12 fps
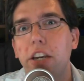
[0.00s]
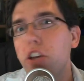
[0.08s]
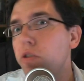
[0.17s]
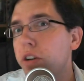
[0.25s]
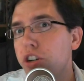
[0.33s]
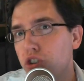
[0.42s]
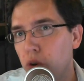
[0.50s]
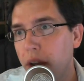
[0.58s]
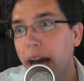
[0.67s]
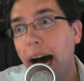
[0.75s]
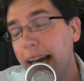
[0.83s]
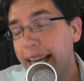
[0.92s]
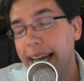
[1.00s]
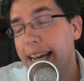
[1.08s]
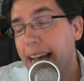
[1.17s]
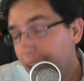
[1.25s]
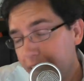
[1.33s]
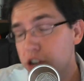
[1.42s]
you enjoy, I
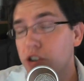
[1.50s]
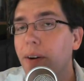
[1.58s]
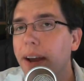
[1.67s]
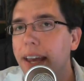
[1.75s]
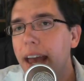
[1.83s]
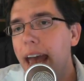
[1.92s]
enjoy,